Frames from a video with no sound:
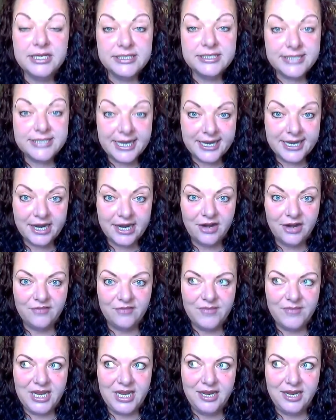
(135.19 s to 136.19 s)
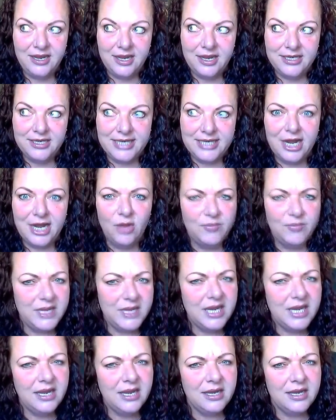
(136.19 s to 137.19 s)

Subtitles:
to take care of me and to help me.